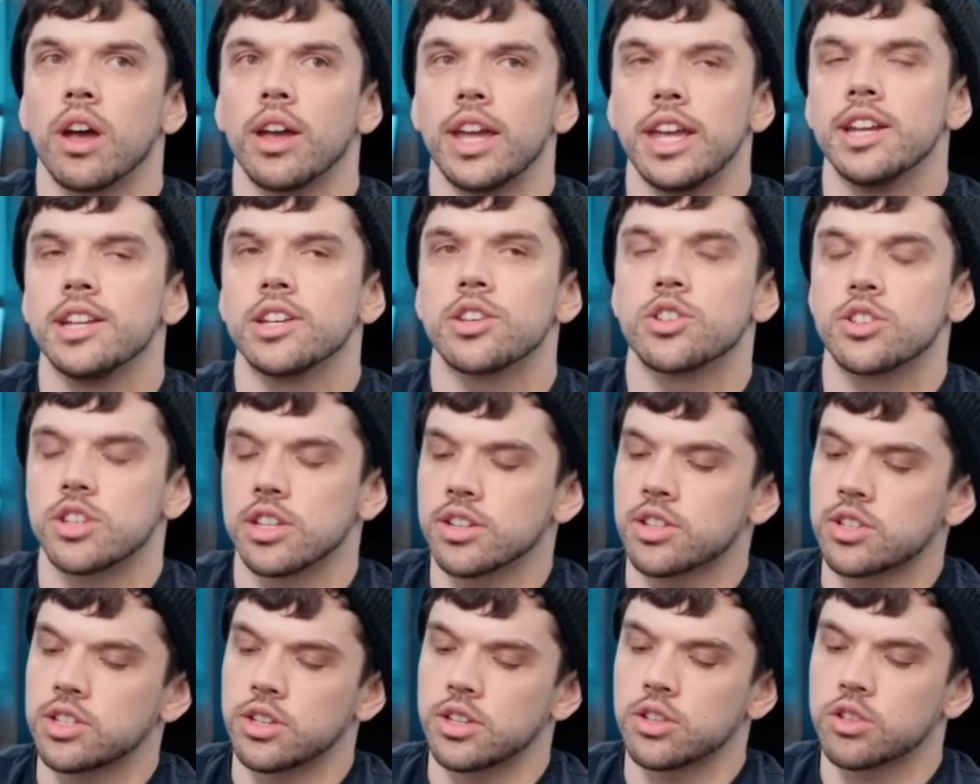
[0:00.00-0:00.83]
It
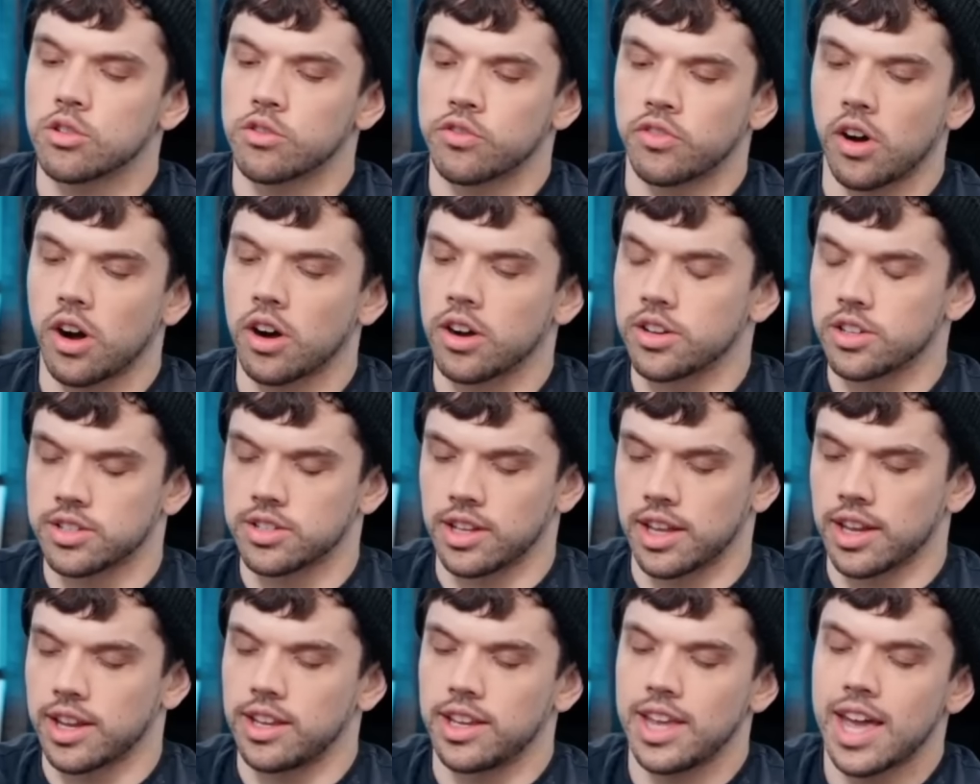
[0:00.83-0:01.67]
exists insofar
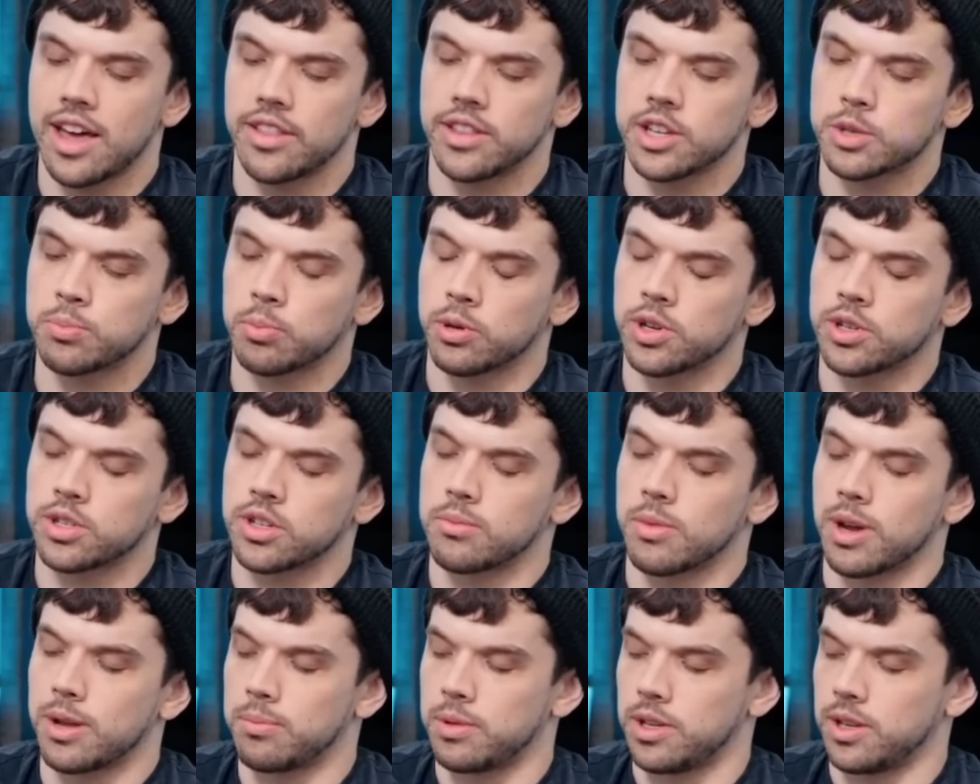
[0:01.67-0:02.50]
as, like, yeah, this
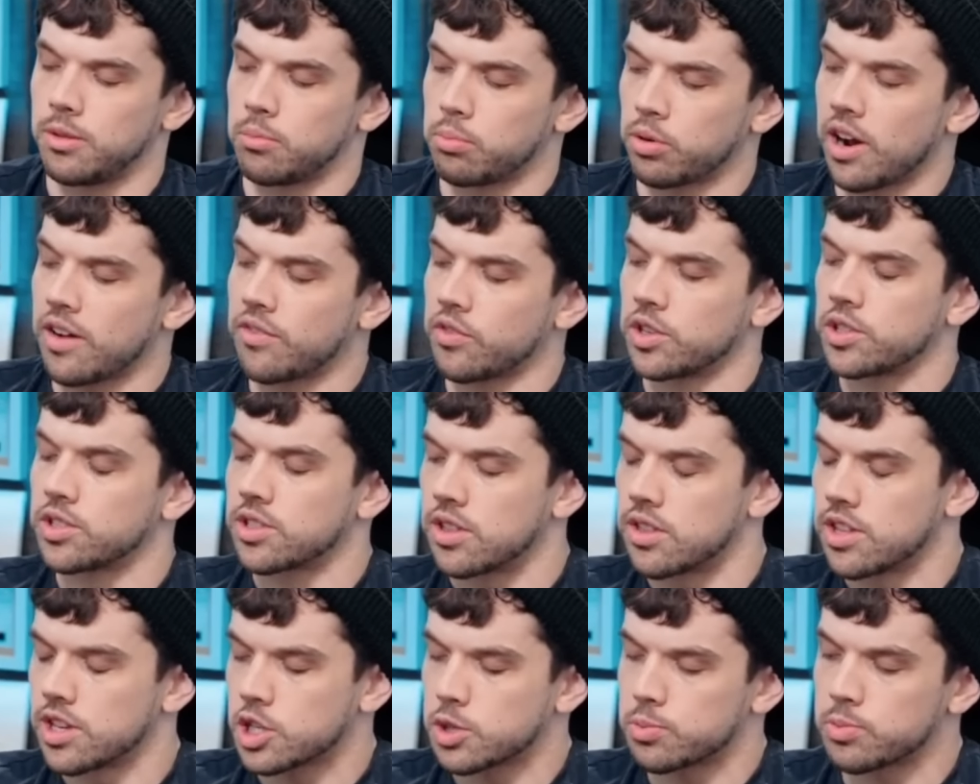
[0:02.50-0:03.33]
person might be preferenced
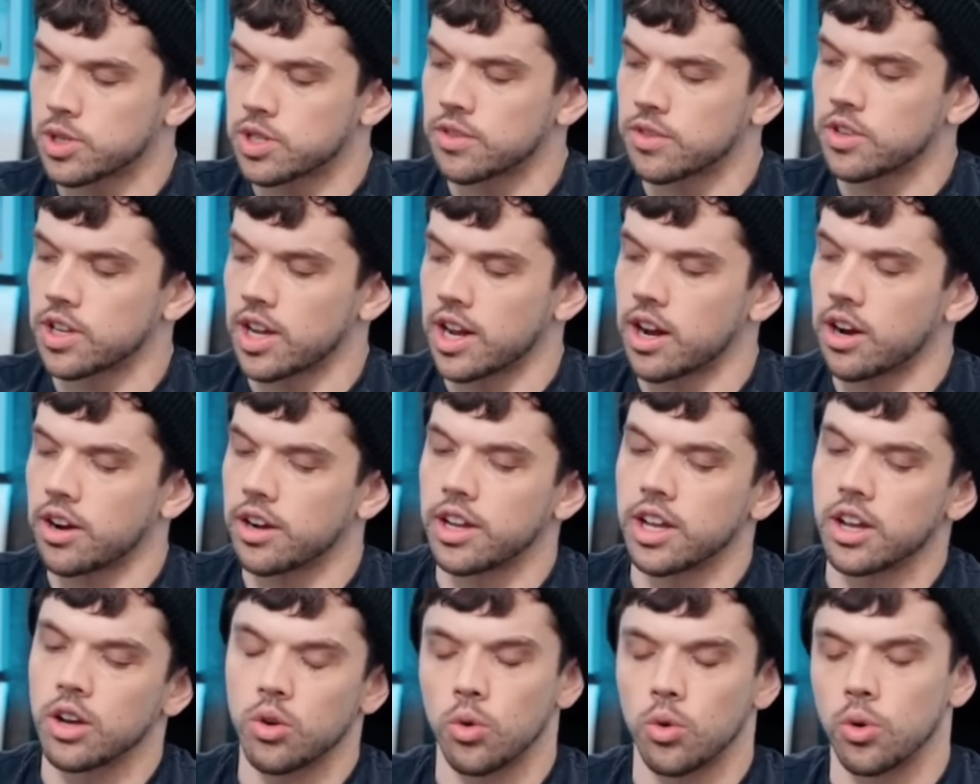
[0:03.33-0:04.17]
in this specific
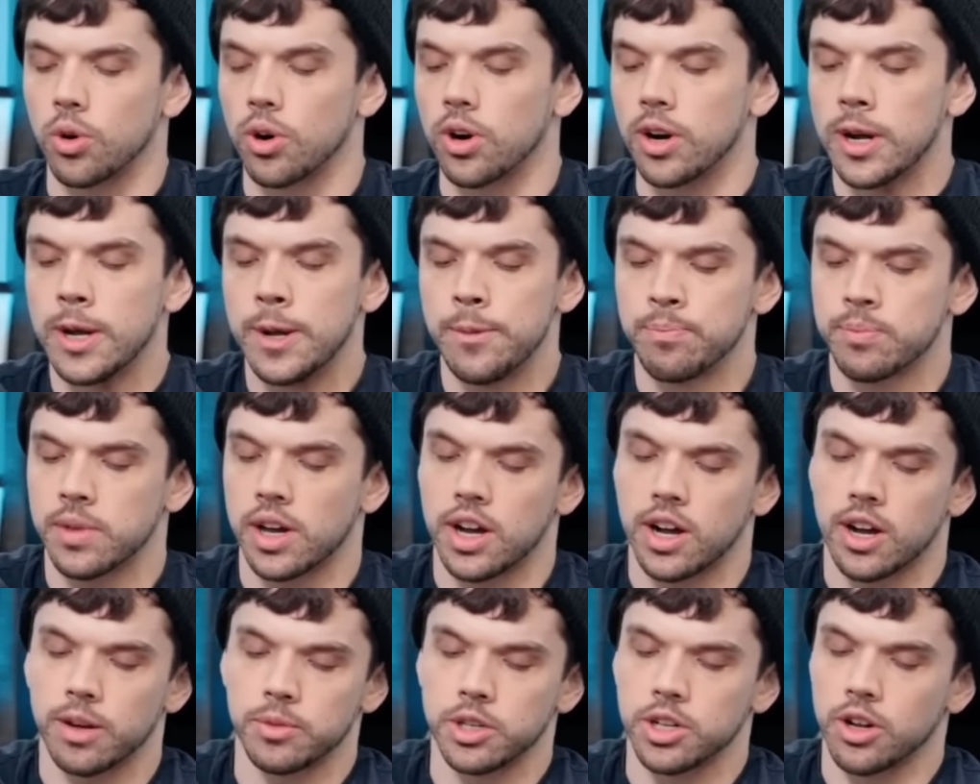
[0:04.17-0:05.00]
area, or,
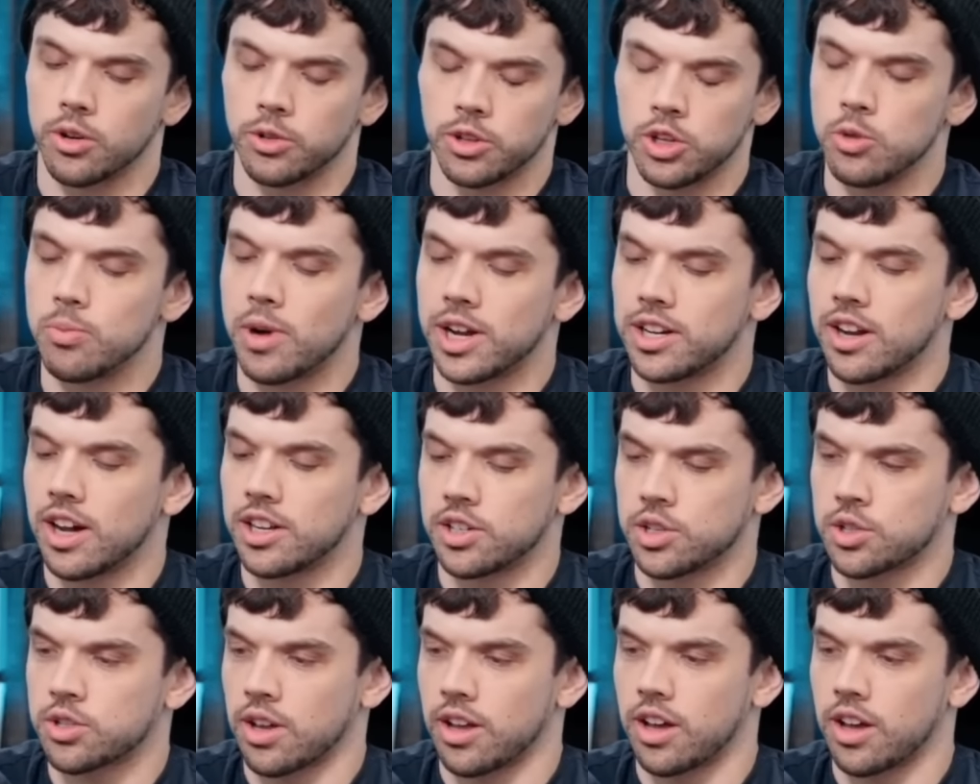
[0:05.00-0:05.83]
you might not
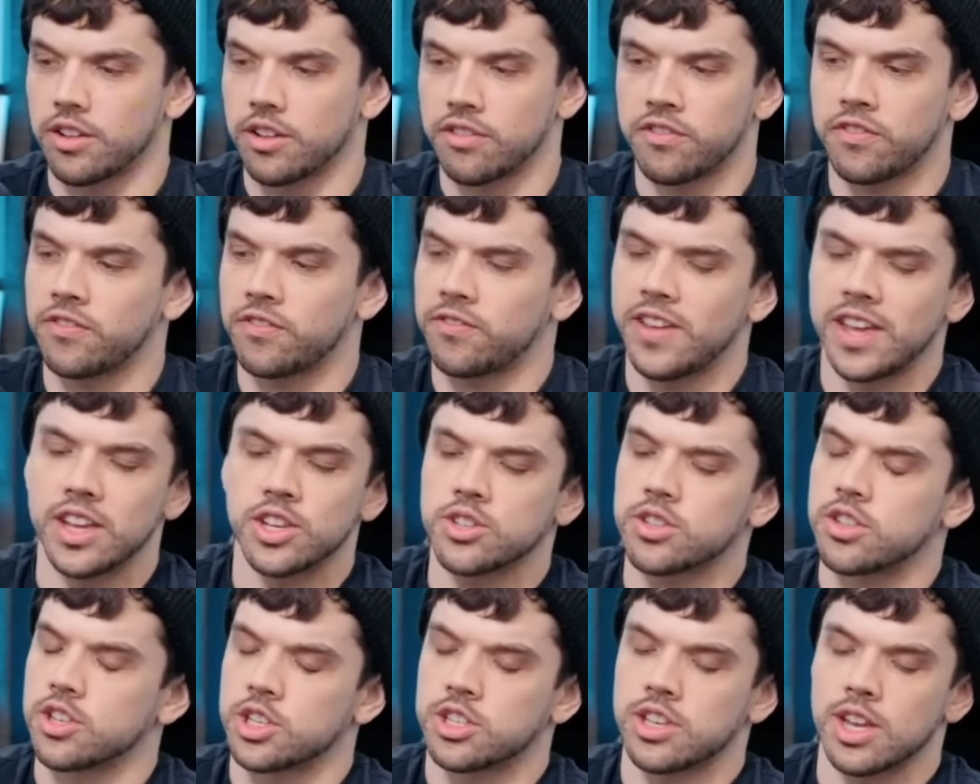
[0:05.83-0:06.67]
just
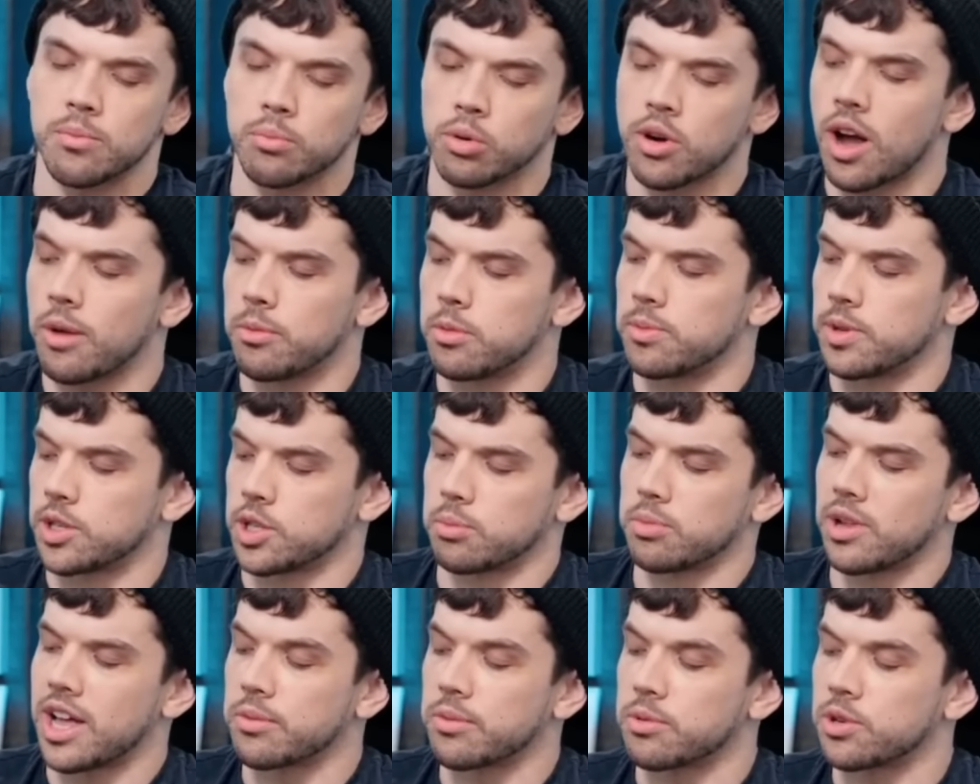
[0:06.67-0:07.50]
face the same problem as a
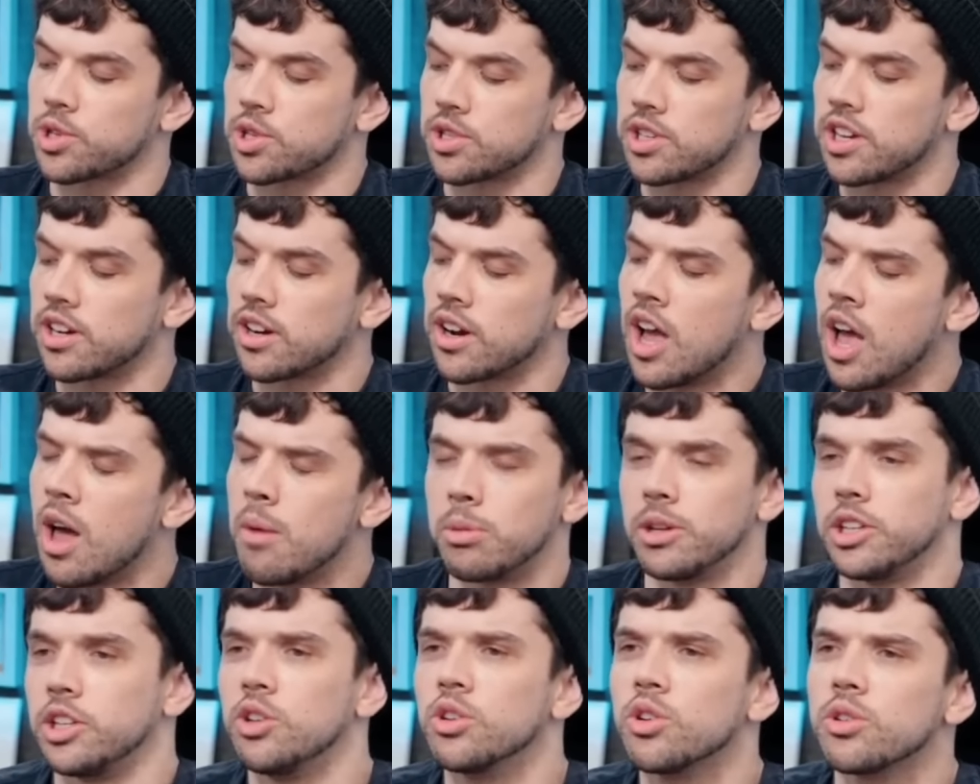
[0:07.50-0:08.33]
black person here,
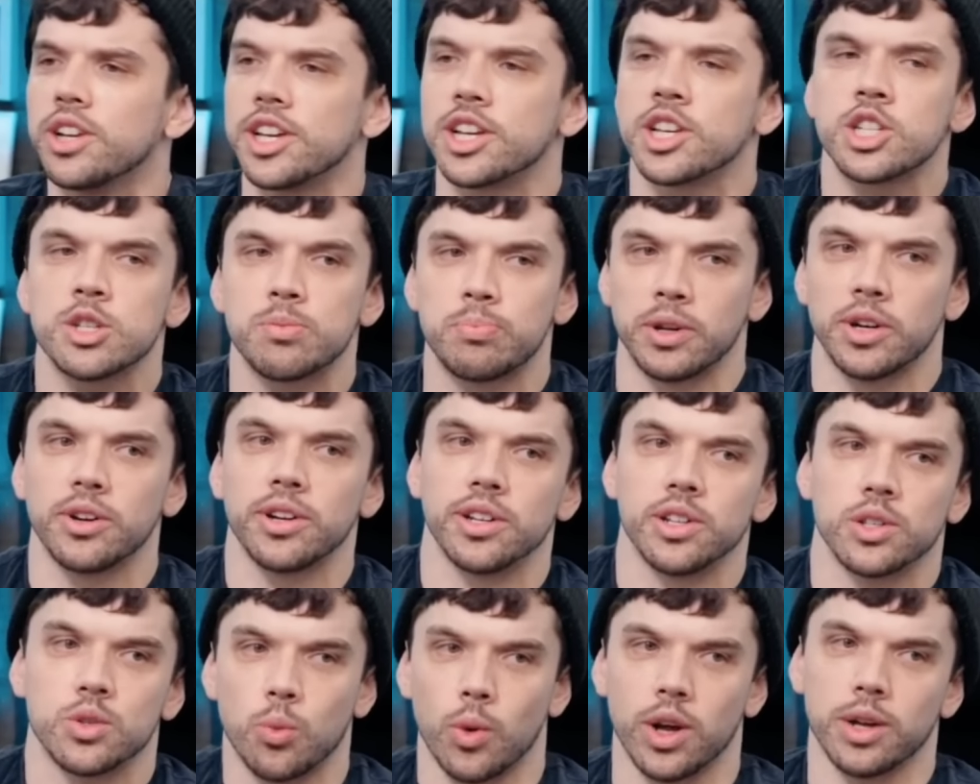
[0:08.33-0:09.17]
but you don't
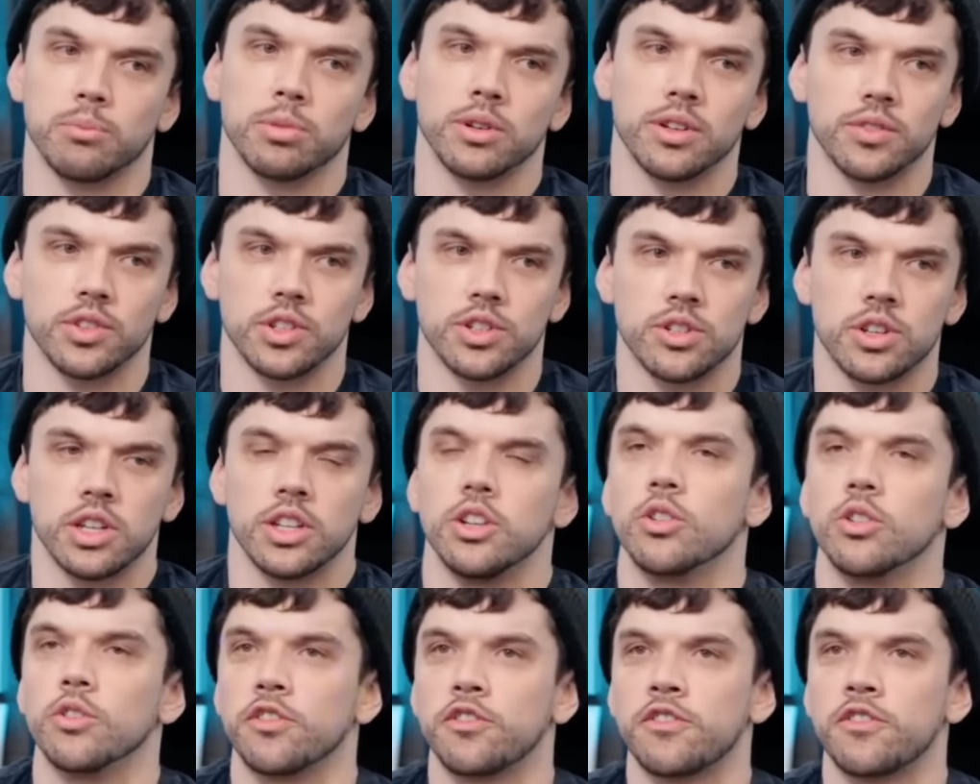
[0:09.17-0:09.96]
experience white privilege. You don't.